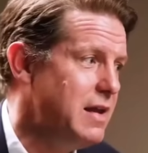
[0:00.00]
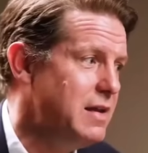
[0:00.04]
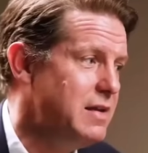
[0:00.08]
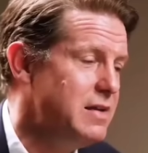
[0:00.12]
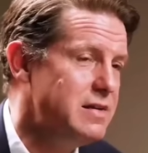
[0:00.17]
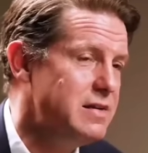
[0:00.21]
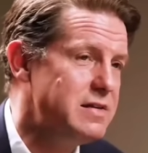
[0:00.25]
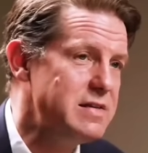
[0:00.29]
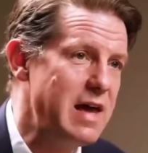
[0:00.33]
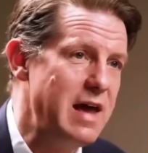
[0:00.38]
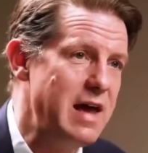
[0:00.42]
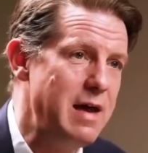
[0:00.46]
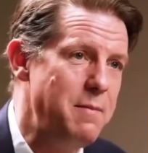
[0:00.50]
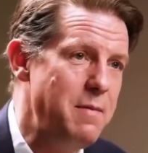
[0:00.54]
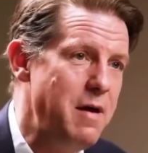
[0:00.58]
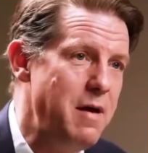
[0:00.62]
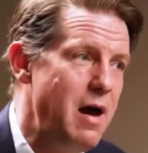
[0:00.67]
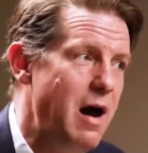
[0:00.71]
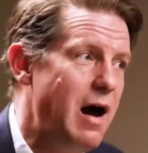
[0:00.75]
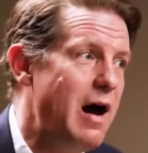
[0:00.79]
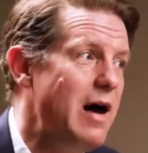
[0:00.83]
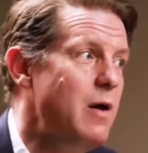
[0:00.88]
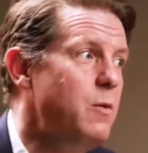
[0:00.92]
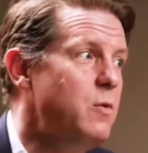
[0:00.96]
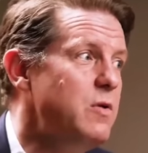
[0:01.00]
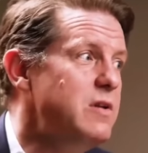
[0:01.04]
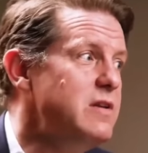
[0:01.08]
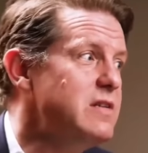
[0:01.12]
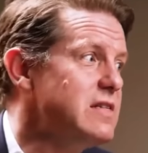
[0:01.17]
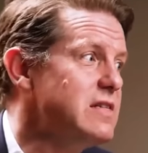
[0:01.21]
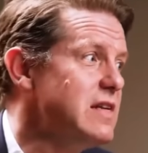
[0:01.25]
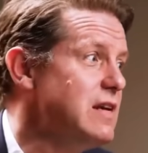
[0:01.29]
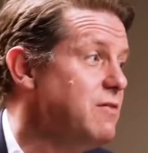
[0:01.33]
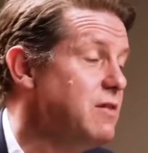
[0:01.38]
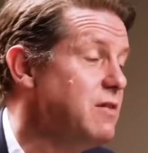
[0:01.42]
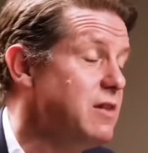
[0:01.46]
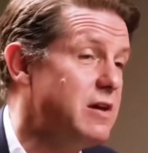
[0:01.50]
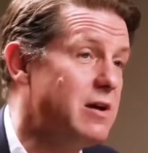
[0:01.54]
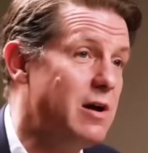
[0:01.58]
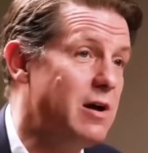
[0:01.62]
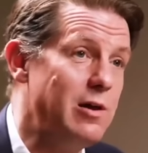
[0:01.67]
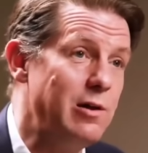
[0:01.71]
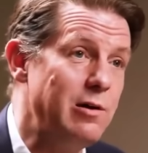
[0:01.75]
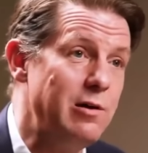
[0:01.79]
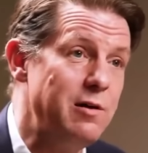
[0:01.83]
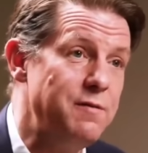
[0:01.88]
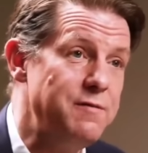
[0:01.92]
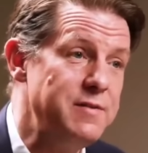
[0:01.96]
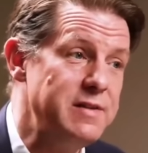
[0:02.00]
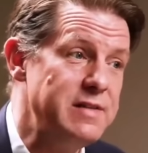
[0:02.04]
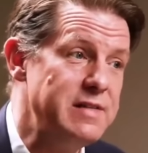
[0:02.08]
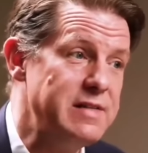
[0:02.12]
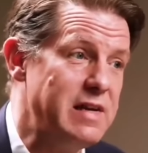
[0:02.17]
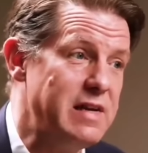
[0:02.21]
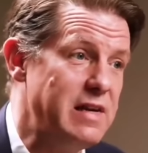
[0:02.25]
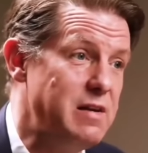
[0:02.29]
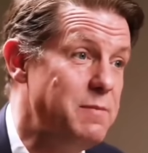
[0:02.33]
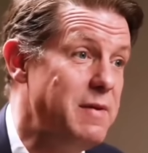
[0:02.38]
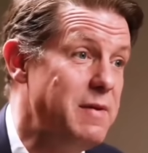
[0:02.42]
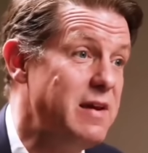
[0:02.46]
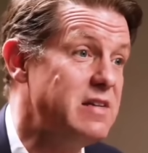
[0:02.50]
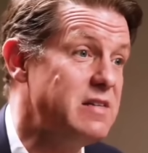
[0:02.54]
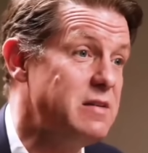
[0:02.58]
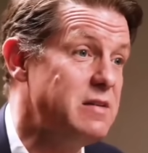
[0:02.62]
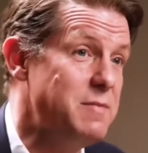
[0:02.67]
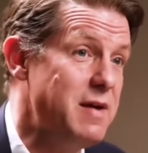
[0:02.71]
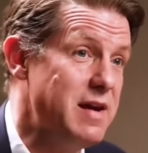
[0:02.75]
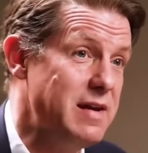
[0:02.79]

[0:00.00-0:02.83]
to embarrass him. Konstantin was